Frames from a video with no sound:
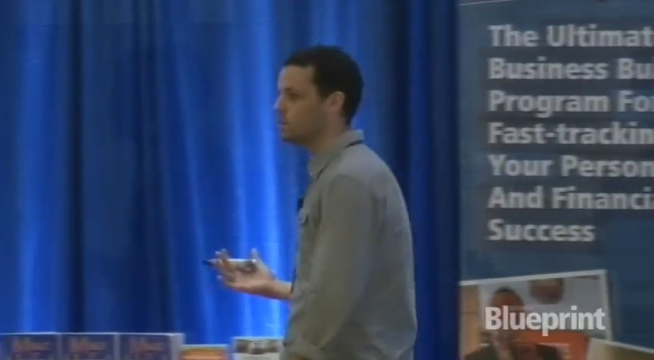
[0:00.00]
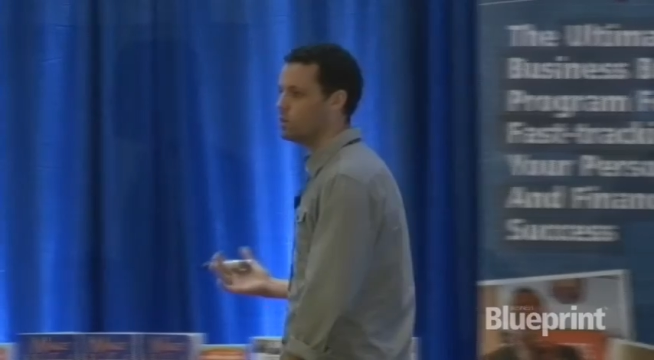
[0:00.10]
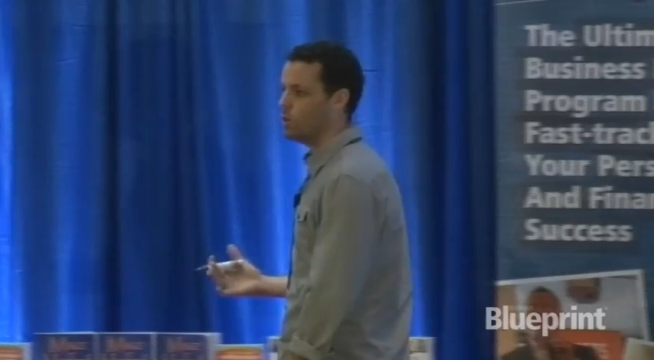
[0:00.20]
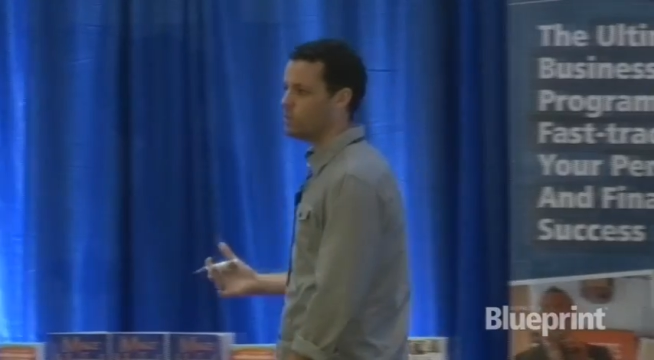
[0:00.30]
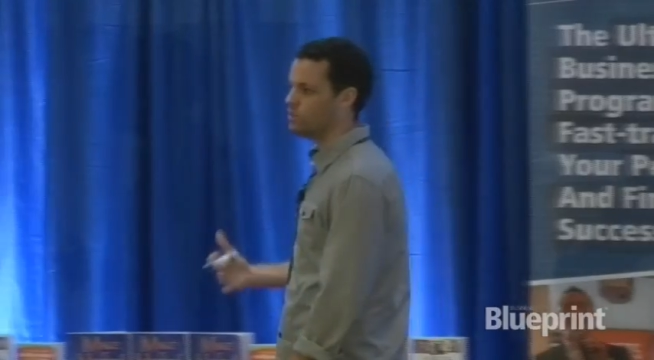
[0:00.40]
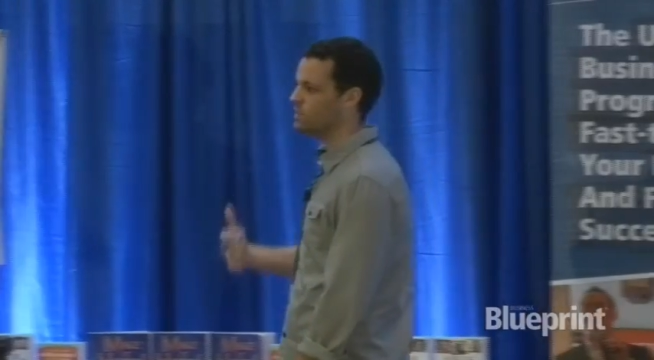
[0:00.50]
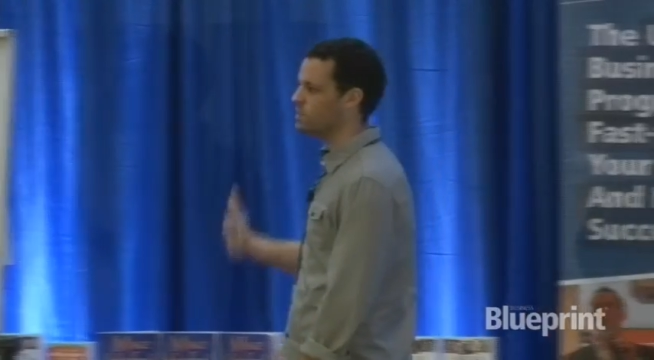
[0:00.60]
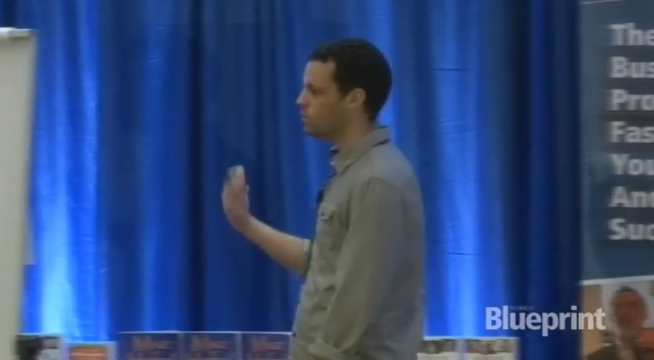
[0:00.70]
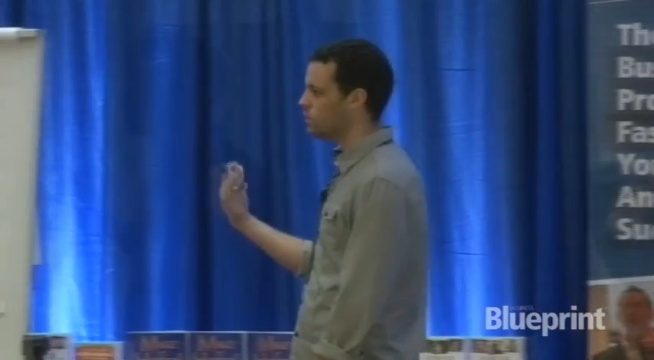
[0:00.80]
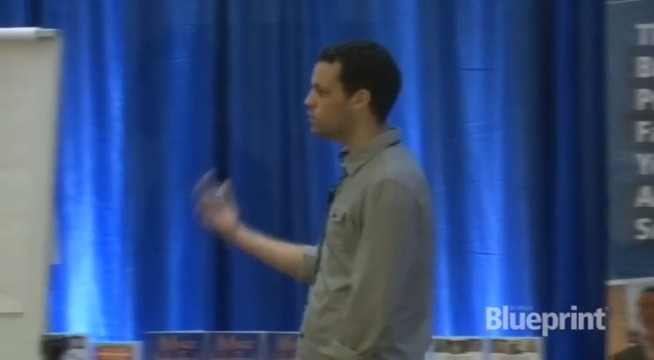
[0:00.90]
or you're doing some
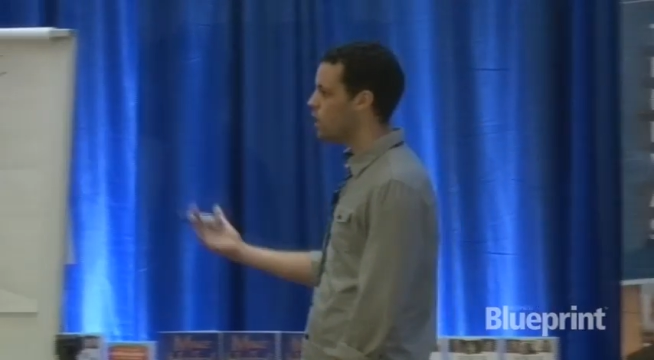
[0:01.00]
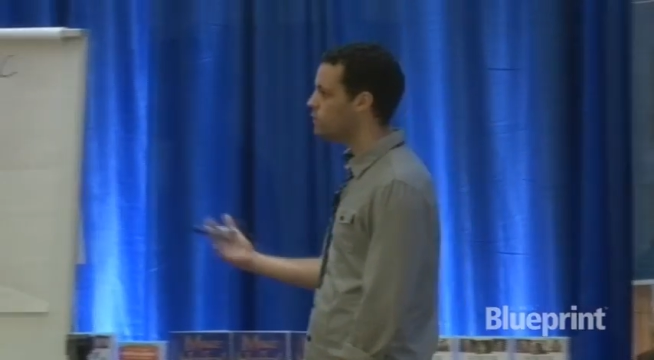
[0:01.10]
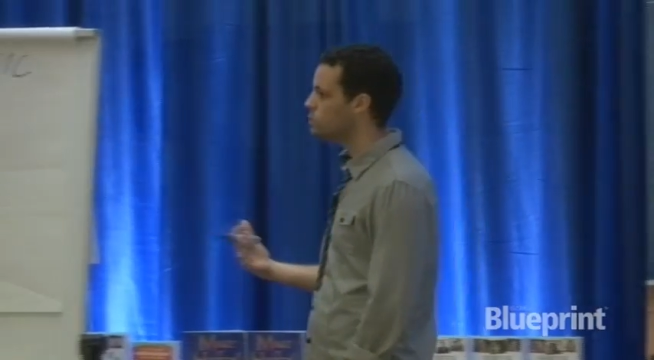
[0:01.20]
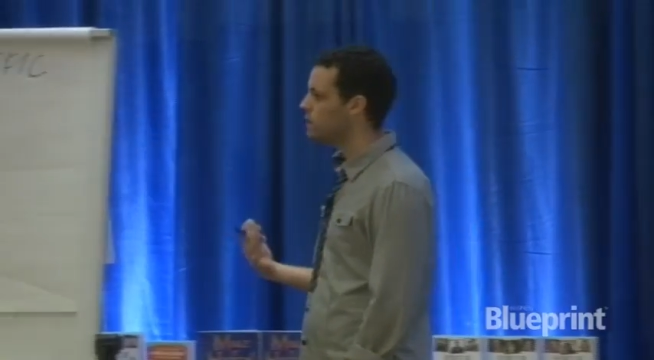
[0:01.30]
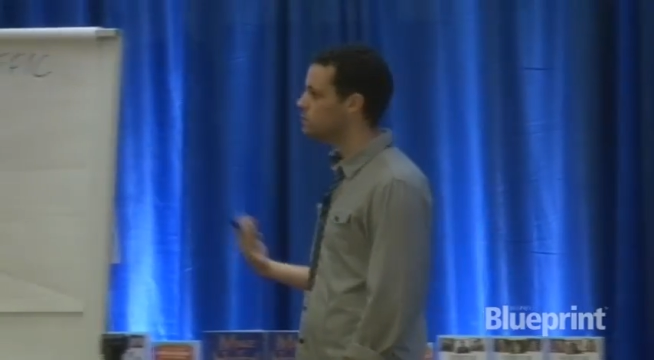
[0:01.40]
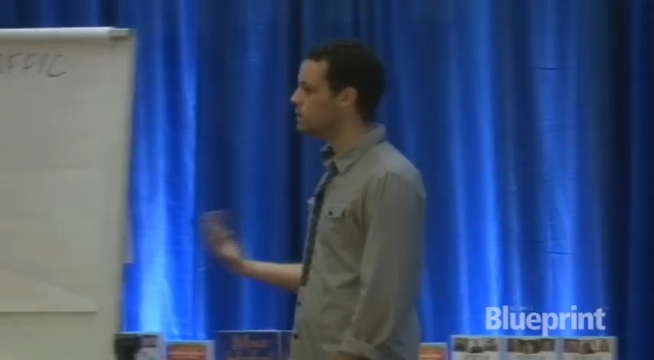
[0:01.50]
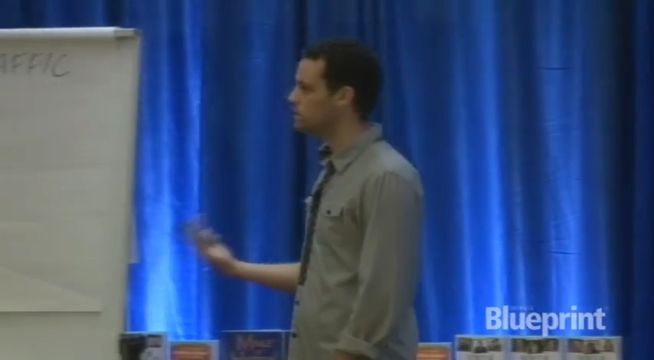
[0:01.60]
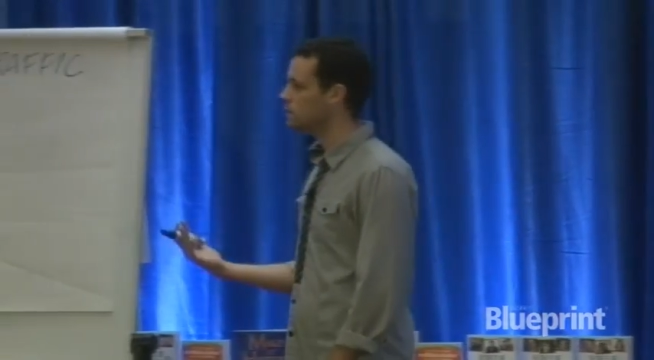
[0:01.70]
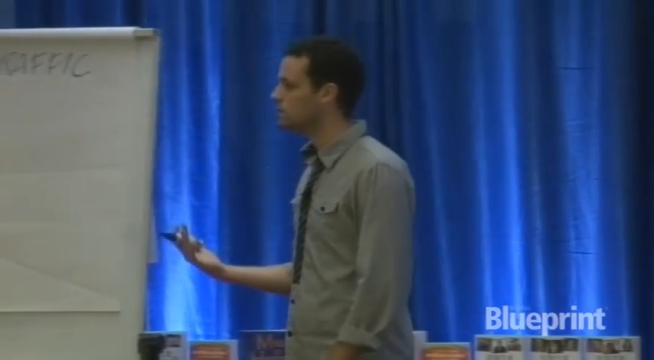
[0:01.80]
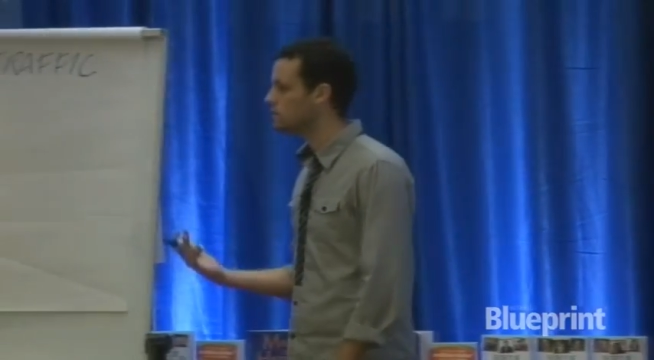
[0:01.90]
sort of service-based
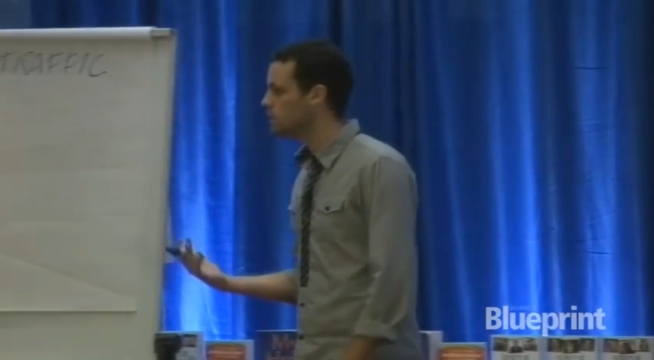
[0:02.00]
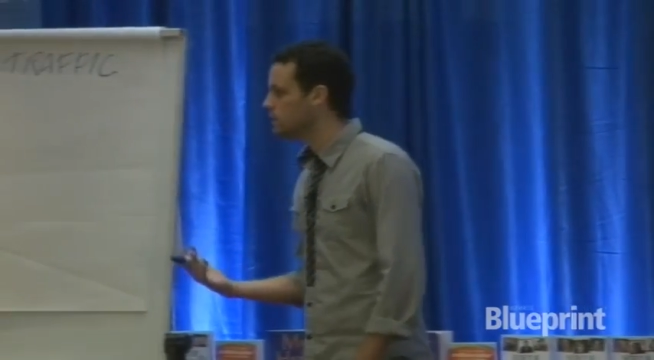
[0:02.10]
business,